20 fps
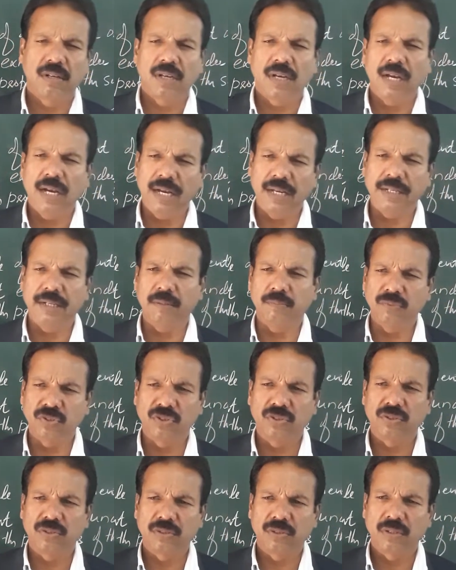
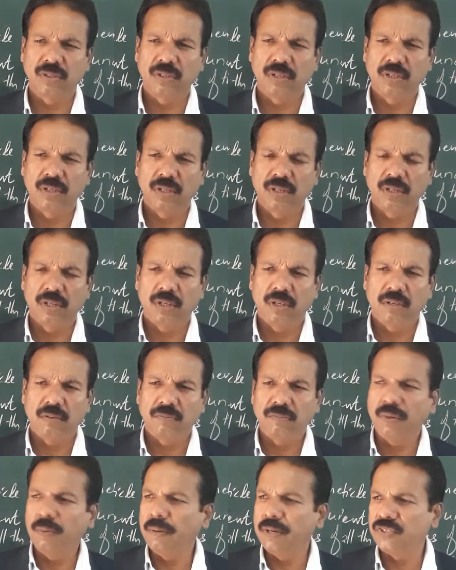Atoms.
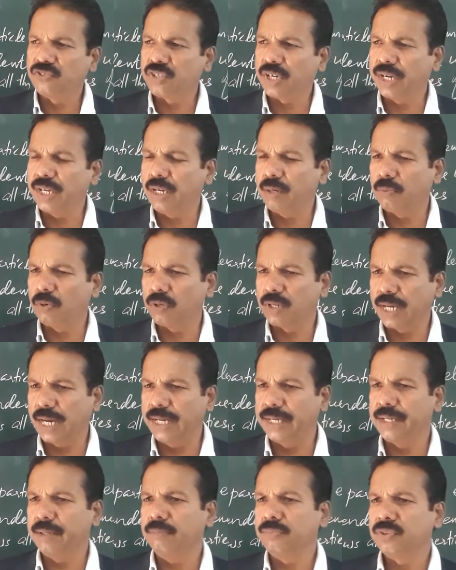We will study about
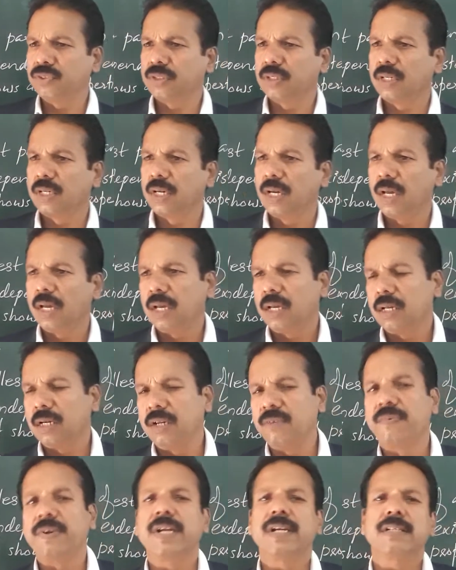atoms,
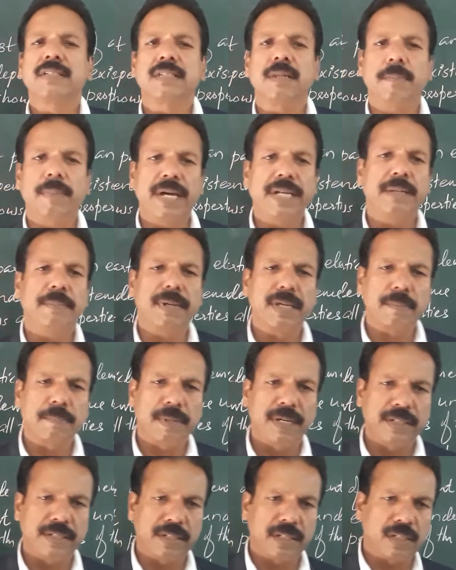different subatomic
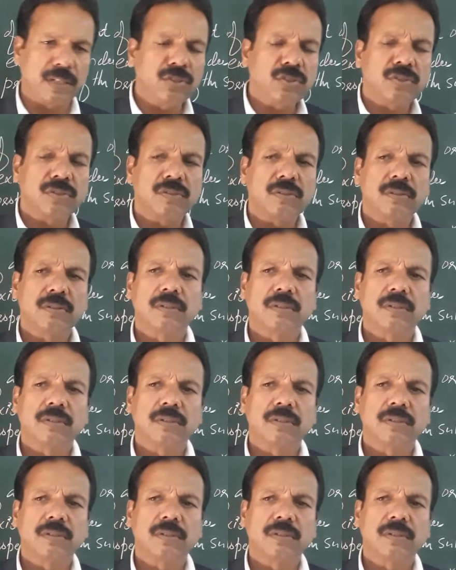particles.